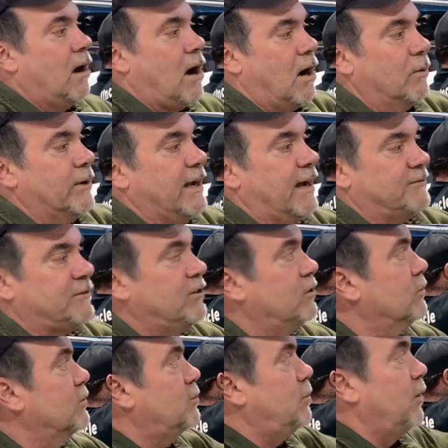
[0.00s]
All we have to
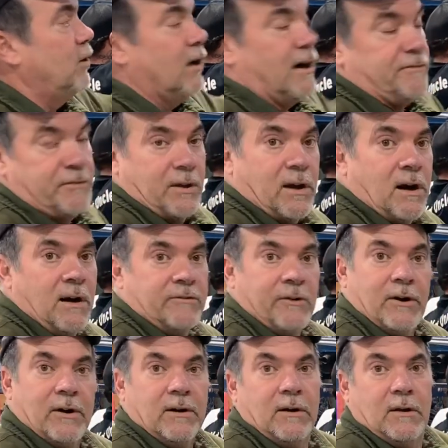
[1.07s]
do is pull off the
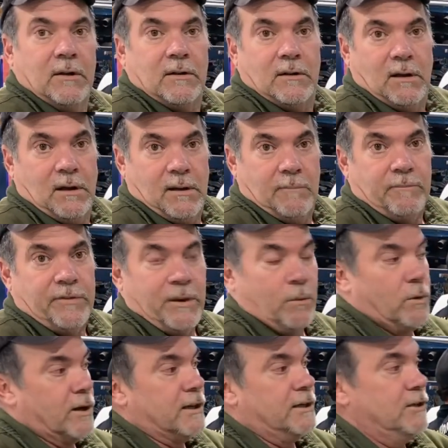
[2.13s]
cover that
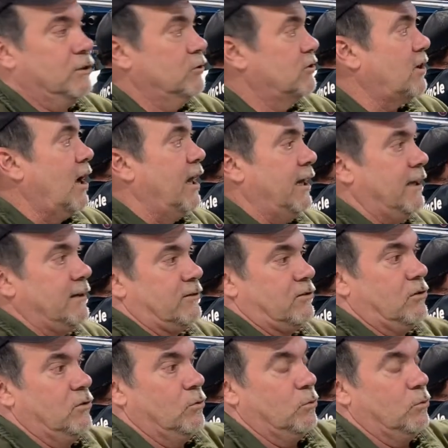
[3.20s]
we're going to use on it to